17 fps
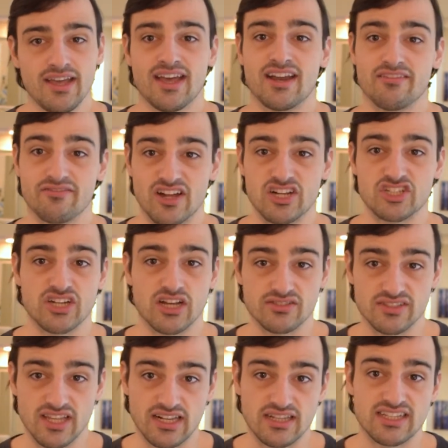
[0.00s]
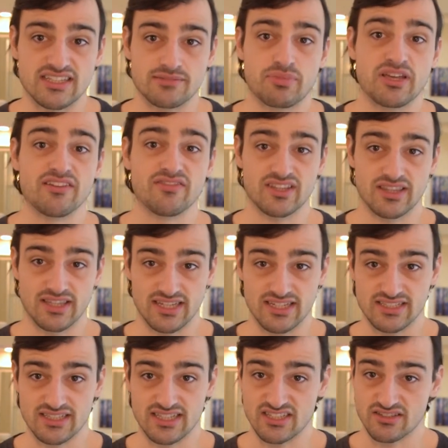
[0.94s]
And eventually I was like, let's pivot this,